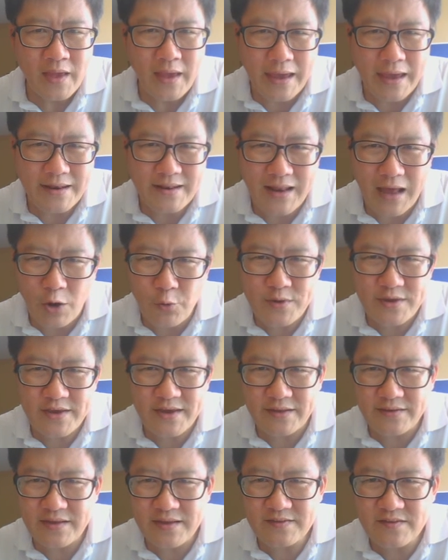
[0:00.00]
and now we
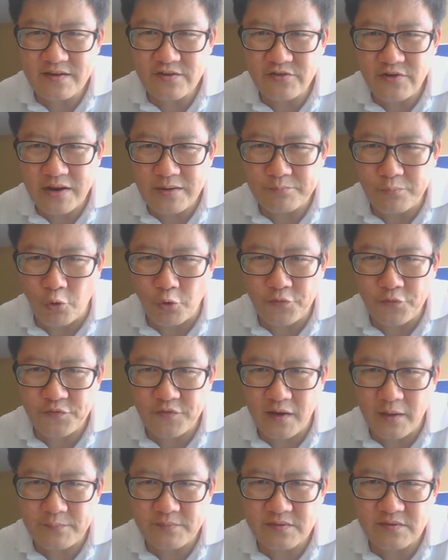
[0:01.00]
can integrate both
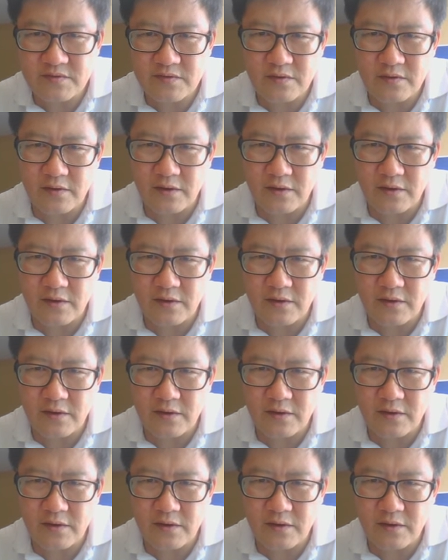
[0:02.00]
terms